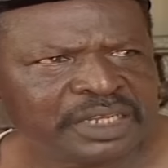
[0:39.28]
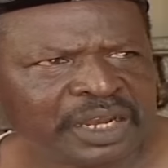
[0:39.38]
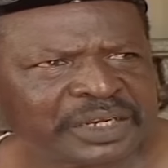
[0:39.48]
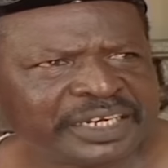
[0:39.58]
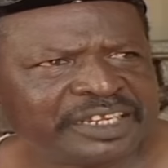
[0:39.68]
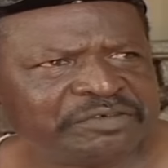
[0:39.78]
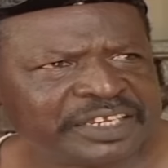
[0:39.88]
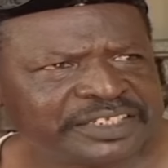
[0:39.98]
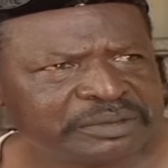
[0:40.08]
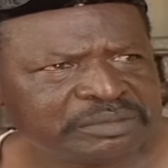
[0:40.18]
How can I
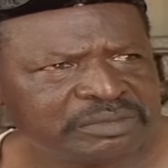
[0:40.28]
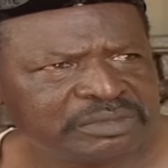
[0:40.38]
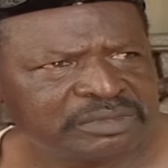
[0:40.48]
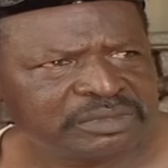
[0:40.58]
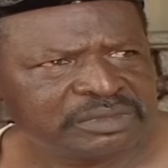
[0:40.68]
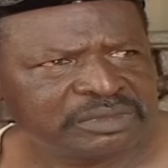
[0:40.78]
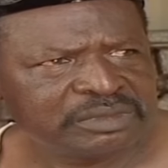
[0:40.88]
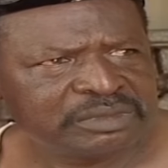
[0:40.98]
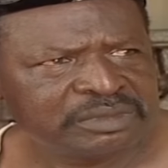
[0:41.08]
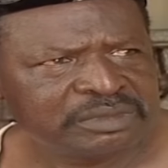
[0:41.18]
advise him?
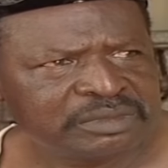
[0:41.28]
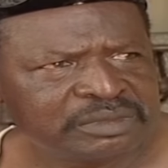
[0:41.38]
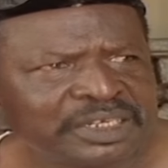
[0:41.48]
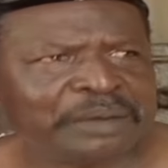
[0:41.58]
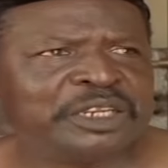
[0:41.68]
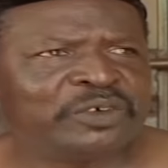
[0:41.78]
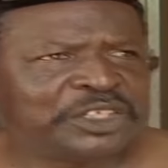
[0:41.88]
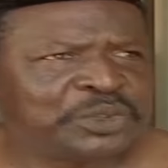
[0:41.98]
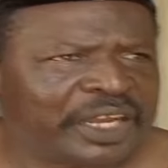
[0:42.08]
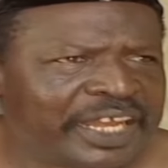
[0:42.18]
How many
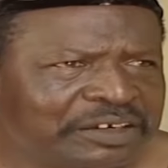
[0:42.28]
wives do I